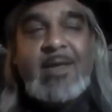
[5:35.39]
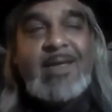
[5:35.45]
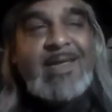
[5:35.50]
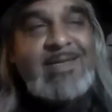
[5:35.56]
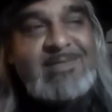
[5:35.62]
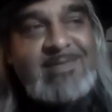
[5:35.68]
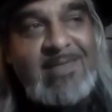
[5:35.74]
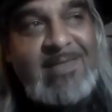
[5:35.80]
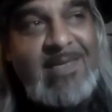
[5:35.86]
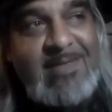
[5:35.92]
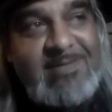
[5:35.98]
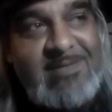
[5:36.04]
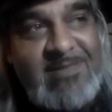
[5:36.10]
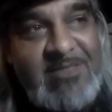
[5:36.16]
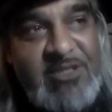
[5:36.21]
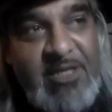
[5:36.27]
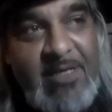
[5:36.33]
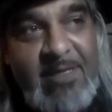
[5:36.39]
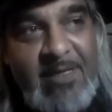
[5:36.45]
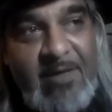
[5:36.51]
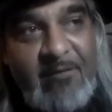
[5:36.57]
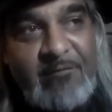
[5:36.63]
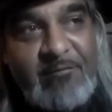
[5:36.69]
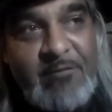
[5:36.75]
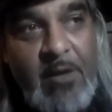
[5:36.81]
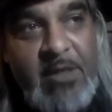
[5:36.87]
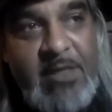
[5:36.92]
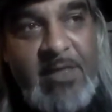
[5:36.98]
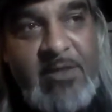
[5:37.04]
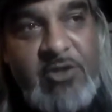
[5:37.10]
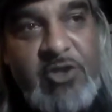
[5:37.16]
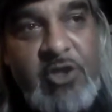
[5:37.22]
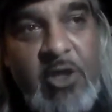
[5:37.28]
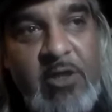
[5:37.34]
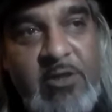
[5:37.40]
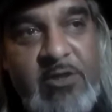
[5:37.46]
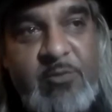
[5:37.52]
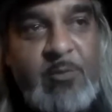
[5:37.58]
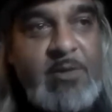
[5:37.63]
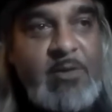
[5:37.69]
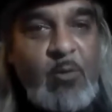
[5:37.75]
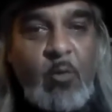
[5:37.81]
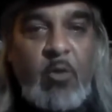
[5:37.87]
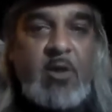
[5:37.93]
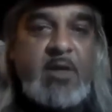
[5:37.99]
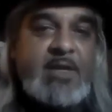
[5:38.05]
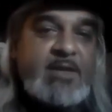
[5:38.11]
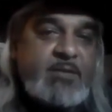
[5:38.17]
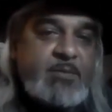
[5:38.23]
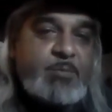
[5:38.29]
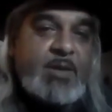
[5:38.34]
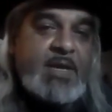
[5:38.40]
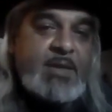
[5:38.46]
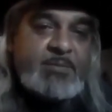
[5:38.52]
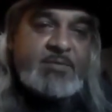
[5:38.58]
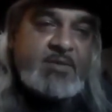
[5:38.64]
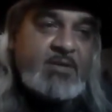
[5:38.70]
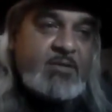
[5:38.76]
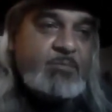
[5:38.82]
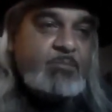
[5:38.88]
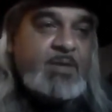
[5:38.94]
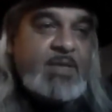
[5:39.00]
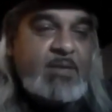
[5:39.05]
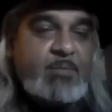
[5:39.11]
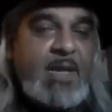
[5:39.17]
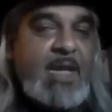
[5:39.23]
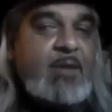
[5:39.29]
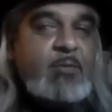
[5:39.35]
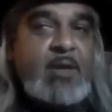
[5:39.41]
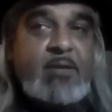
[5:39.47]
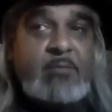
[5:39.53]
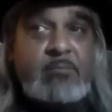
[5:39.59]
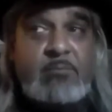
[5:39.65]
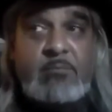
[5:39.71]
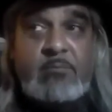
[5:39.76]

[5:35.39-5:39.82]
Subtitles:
He said that shit in a fucking church with organ pipes in the background.